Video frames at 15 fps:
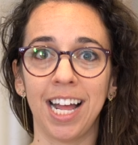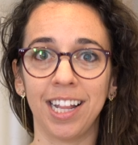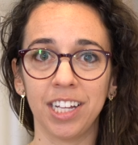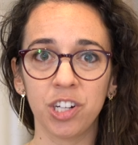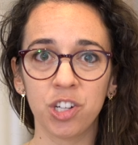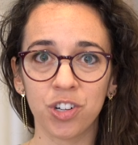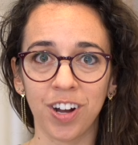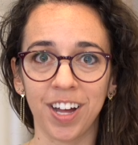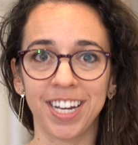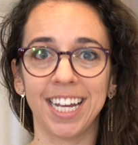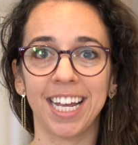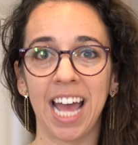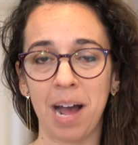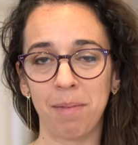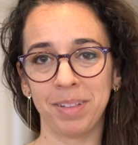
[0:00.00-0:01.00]

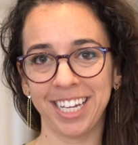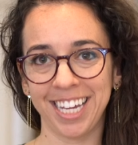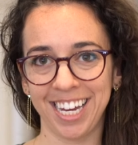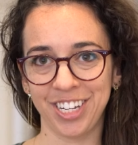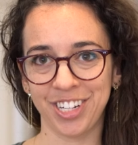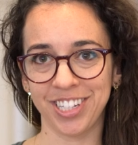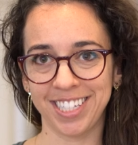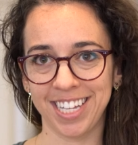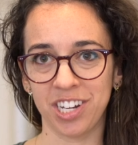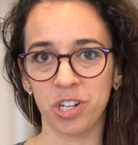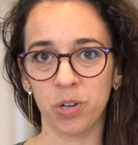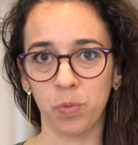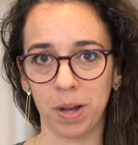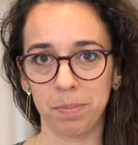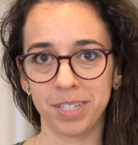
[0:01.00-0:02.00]
Electronic Application
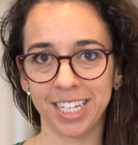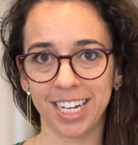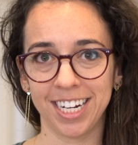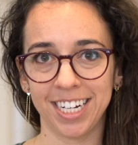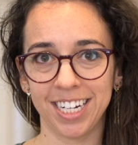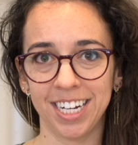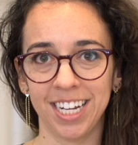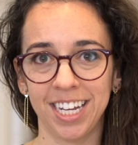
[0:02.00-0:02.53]
Center website.